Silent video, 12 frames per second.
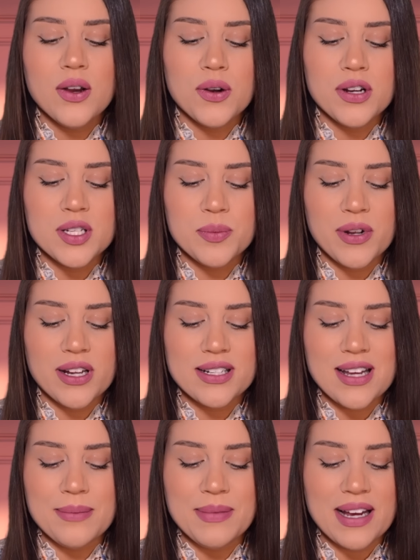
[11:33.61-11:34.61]
or a
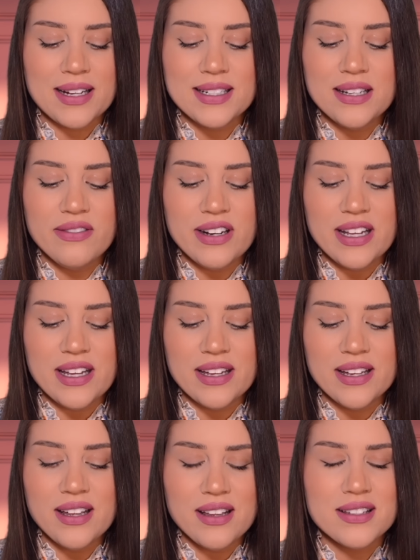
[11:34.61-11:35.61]
springtime activity
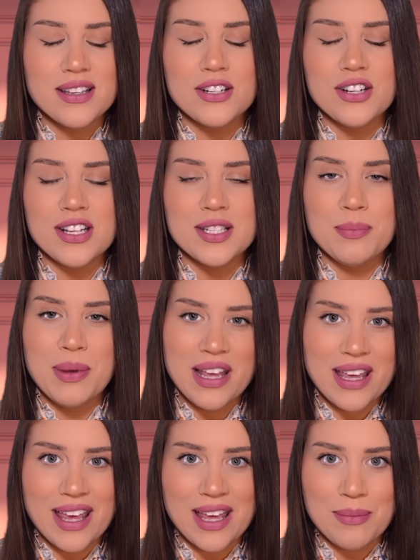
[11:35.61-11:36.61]
such as
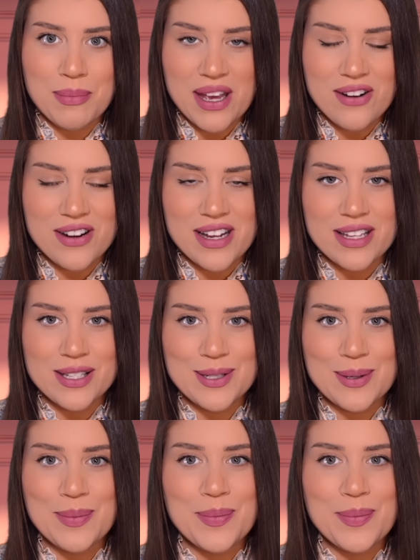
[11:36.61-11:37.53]
picking berries?